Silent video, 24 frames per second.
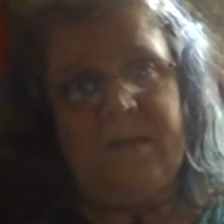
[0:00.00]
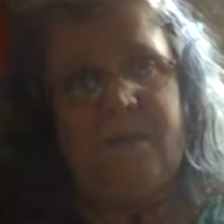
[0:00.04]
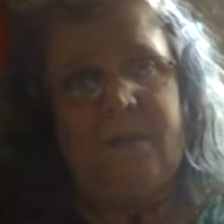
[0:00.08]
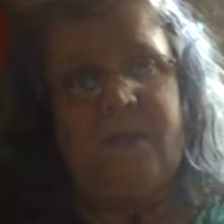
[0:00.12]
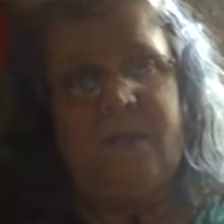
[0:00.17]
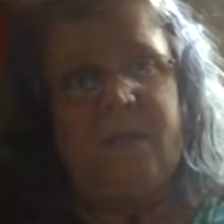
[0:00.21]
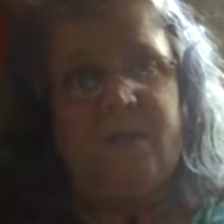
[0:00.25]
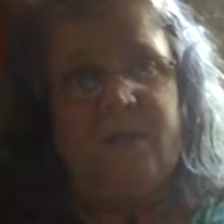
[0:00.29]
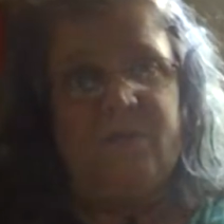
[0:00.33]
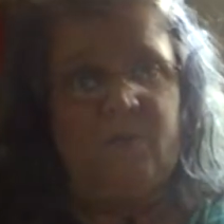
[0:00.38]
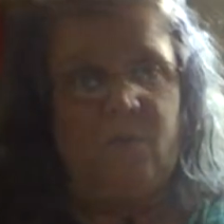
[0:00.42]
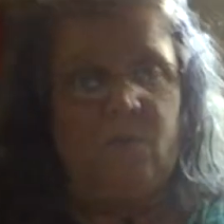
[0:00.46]

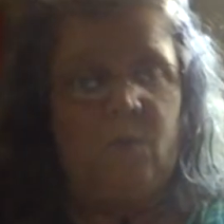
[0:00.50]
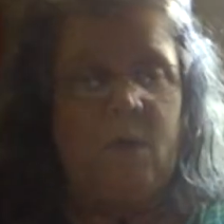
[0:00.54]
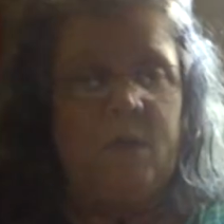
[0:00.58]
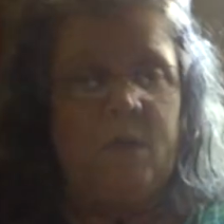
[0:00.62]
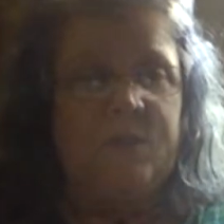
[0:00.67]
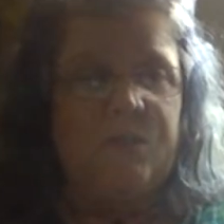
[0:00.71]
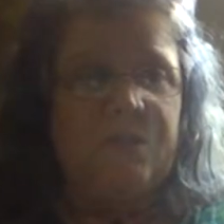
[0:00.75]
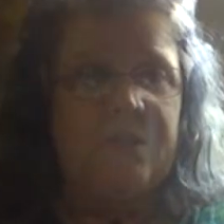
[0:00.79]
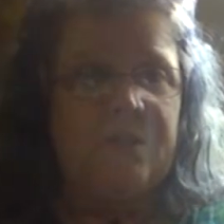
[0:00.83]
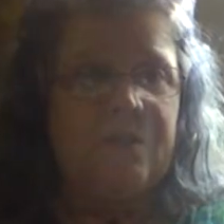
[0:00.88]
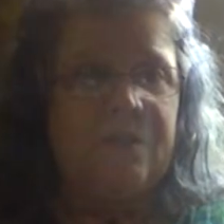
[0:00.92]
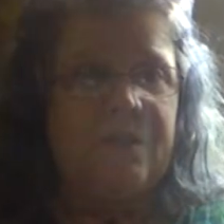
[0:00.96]
Thanks for
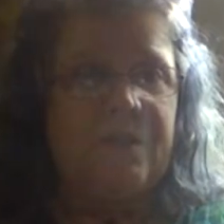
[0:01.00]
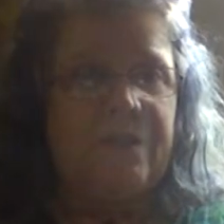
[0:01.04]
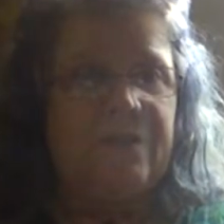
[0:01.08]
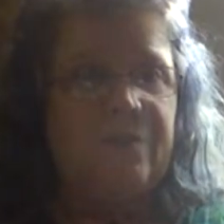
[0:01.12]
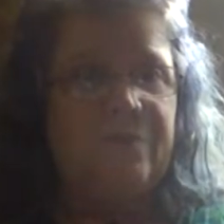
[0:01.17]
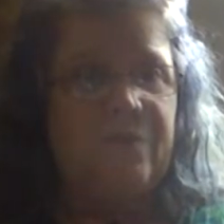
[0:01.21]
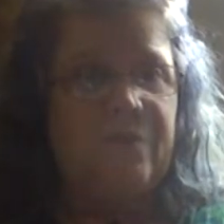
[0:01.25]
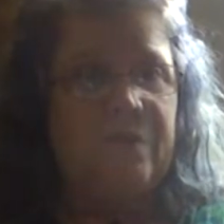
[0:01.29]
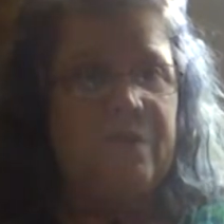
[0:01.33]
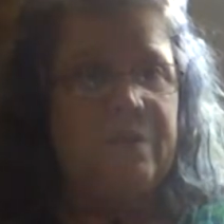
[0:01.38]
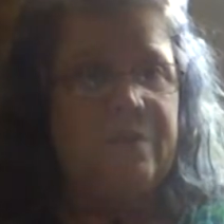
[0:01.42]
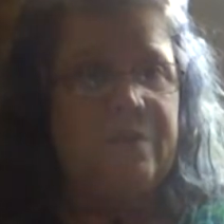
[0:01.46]
watching. Thanks
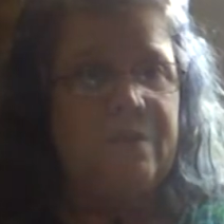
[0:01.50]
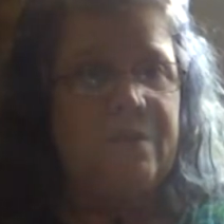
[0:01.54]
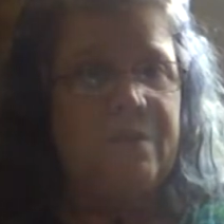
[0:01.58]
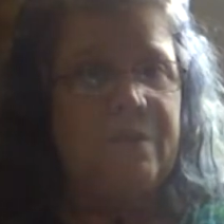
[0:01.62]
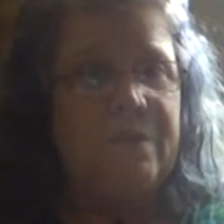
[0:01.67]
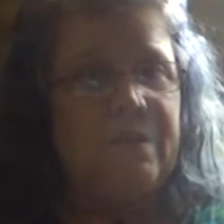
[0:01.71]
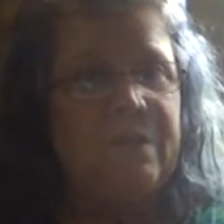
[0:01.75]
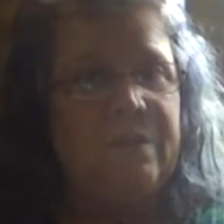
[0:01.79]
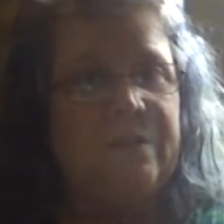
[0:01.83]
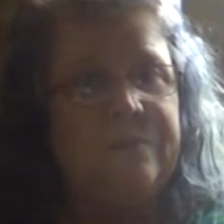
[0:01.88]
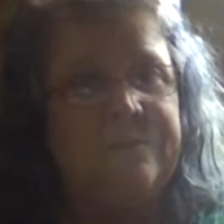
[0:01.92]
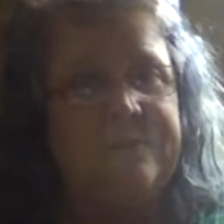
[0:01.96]
for
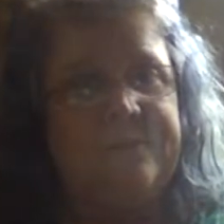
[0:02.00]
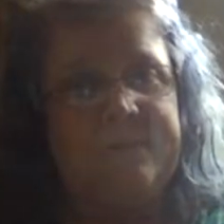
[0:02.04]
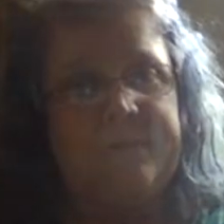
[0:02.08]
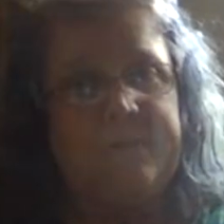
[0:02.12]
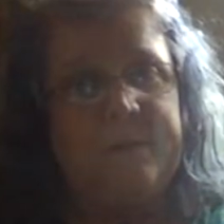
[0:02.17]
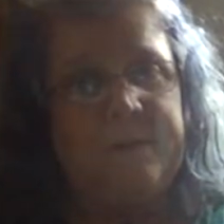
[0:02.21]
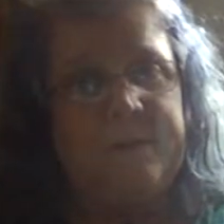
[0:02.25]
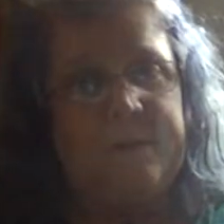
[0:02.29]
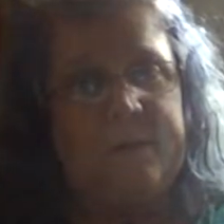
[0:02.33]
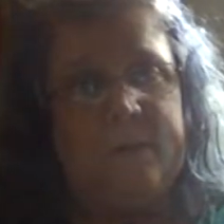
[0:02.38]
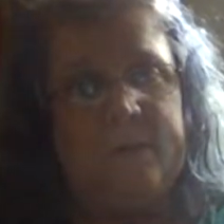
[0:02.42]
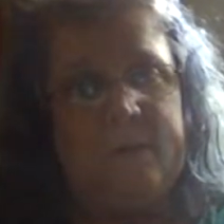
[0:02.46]
listening.
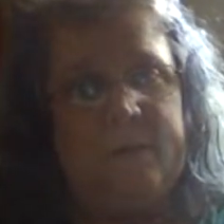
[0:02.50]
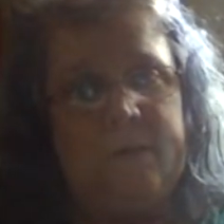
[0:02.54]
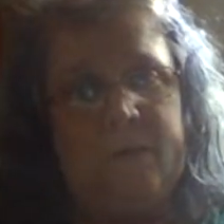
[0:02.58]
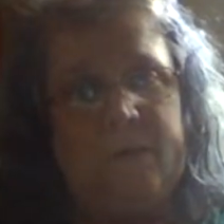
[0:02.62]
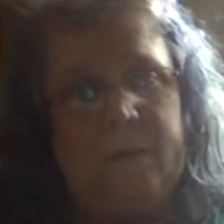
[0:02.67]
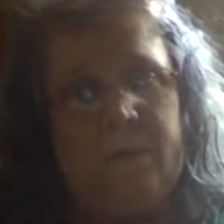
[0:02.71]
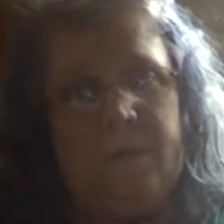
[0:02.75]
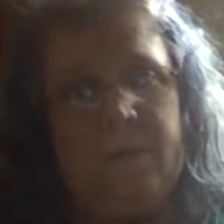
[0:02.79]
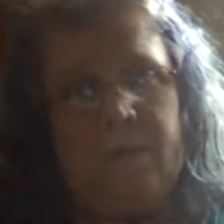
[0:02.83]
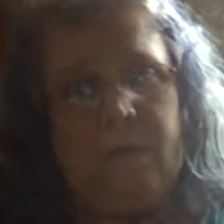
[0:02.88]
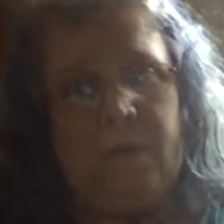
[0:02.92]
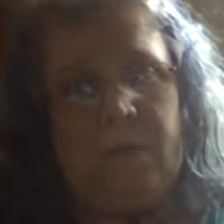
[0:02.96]

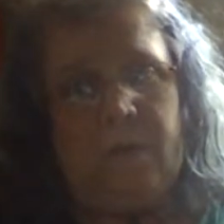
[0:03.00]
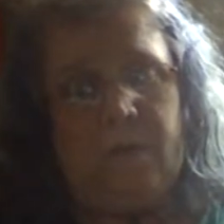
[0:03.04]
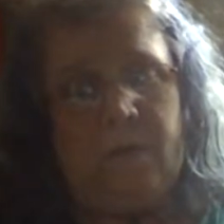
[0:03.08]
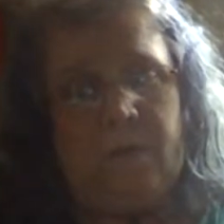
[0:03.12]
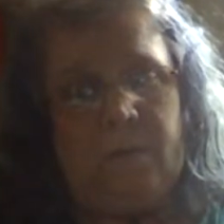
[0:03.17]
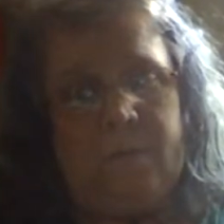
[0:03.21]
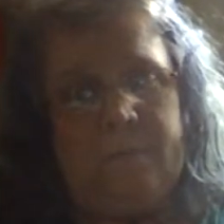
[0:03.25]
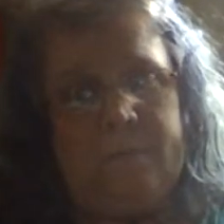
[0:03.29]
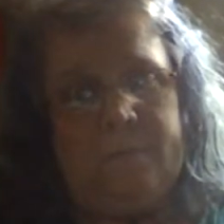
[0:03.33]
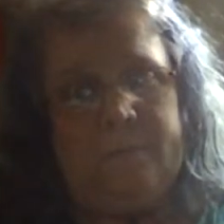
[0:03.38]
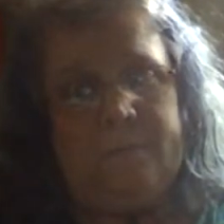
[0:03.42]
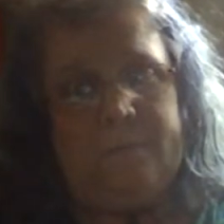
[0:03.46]

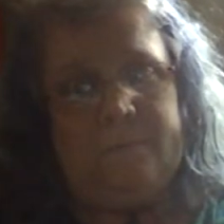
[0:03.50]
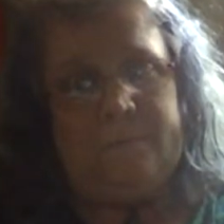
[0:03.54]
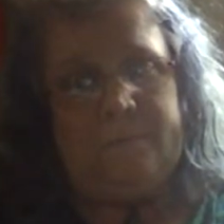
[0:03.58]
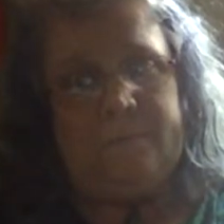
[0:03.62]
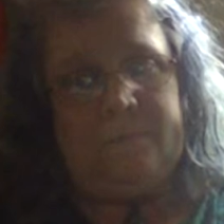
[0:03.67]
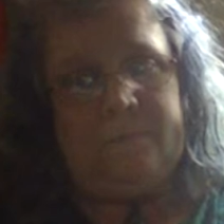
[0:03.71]
Um,